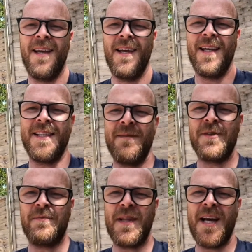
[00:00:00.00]
In terms
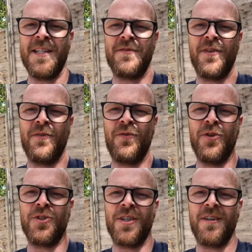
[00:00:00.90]
of plans for the
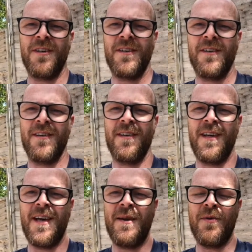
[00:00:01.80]
future,
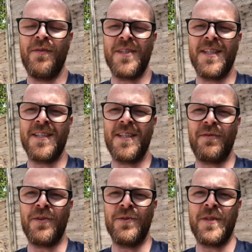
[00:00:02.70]
um, obviously, it's
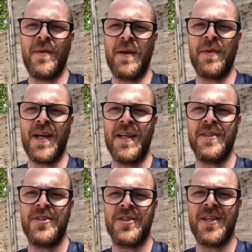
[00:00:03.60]
difficult to make
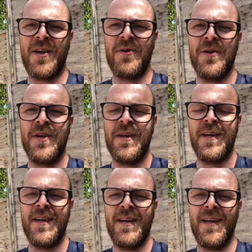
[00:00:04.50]
plans just now,
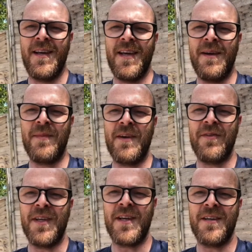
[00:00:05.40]
um,
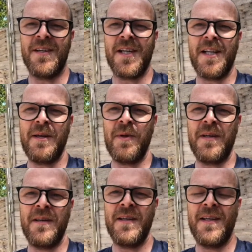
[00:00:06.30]
given the current climate.
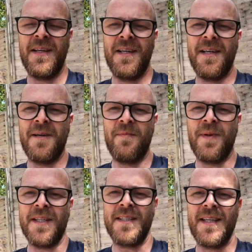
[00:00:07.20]

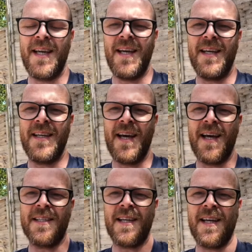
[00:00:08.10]
But uh, yeah,
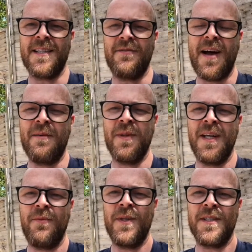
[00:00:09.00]
as, as a
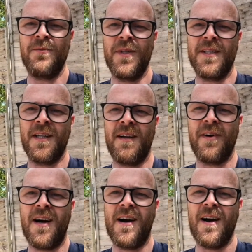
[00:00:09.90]
family, we, we still have
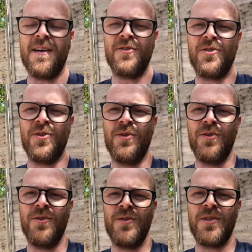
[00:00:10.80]
a heart
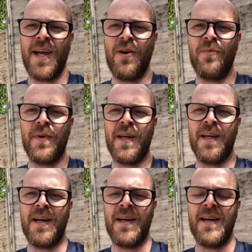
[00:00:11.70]
to, to help
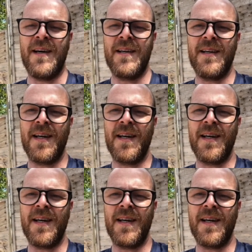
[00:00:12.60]
in a, a